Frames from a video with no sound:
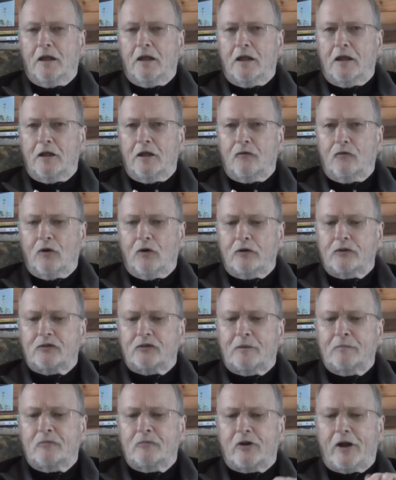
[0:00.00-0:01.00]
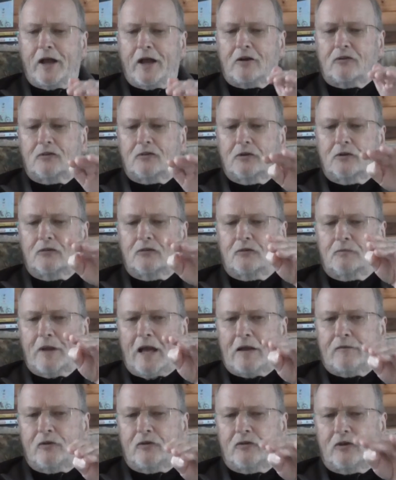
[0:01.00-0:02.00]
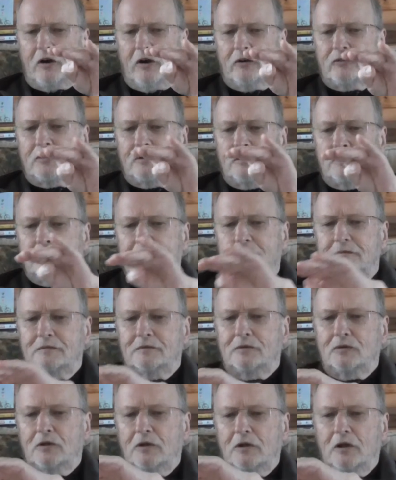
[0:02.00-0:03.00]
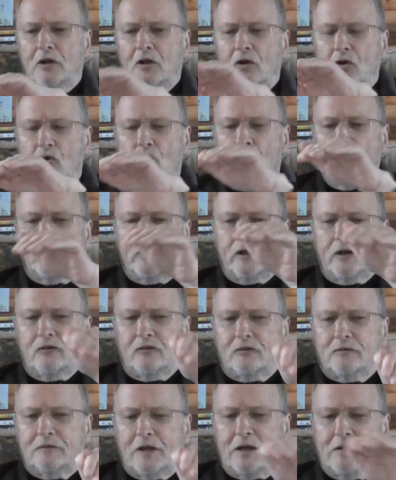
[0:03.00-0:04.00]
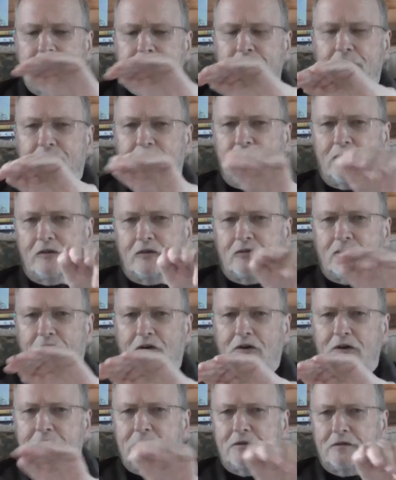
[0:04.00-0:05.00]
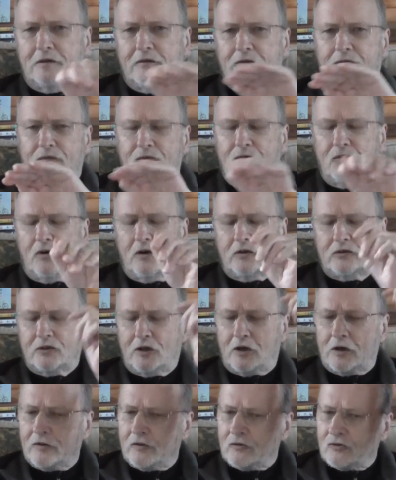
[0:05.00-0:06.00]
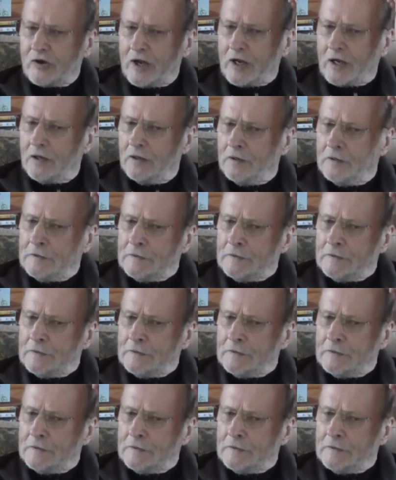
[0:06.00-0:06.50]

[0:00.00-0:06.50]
if on some tracks there's advertising hoardings over the side, the far side of the track,